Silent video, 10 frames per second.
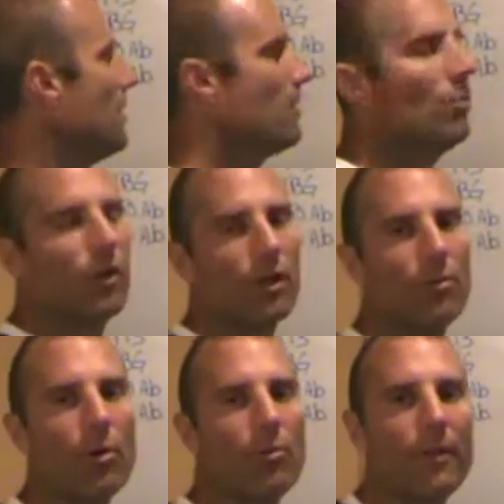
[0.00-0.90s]
doesn't work
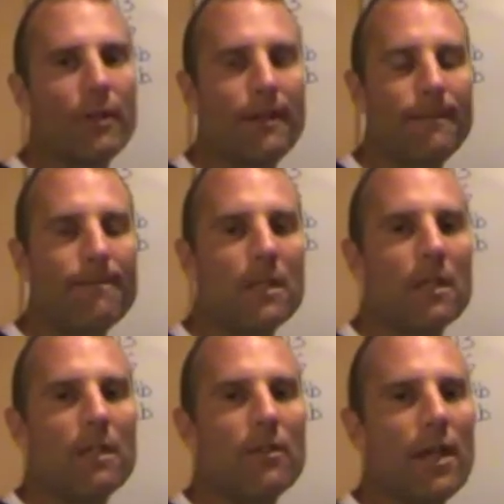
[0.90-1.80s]
appropriately,
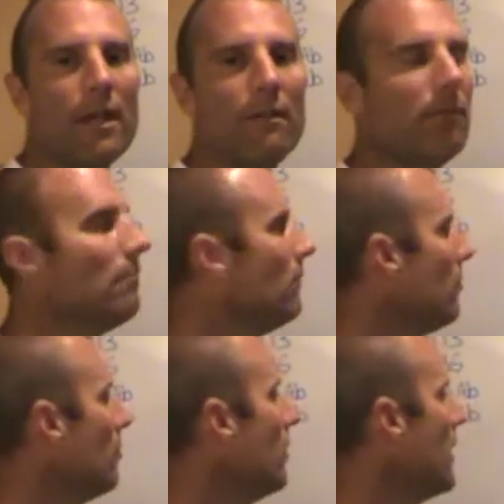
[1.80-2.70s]
then
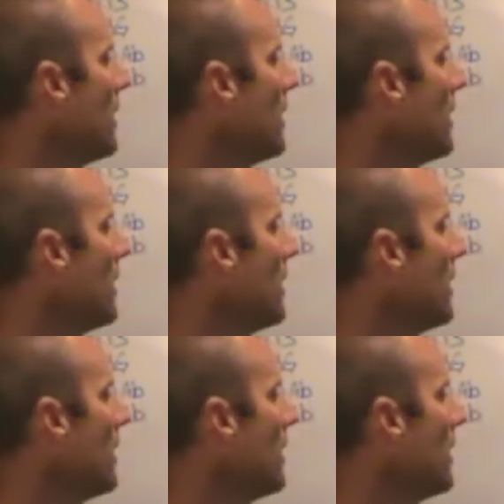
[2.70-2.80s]
we're